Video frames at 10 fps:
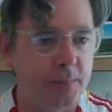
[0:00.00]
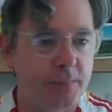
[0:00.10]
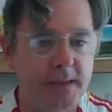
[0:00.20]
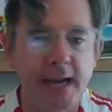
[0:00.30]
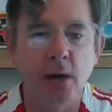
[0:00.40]

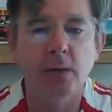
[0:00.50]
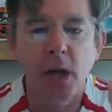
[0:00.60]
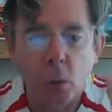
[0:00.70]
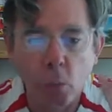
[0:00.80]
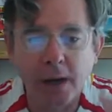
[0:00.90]
Now,
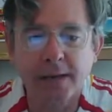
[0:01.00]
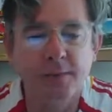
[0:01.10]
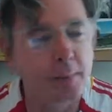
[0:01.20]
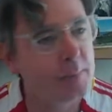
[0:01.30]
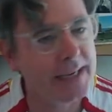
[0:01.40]
one of the
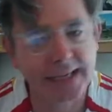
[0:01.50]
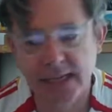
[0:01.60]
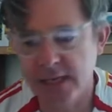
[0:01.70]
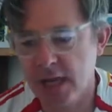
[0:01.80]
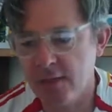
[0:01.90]
big
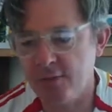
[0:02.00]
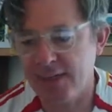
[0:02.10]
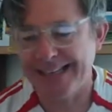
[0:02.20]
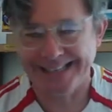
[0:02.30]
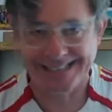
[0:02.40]

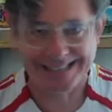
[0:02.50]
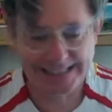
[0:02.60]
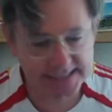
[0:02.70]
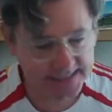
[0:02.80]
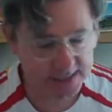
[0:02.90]

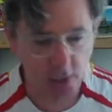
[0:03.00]
things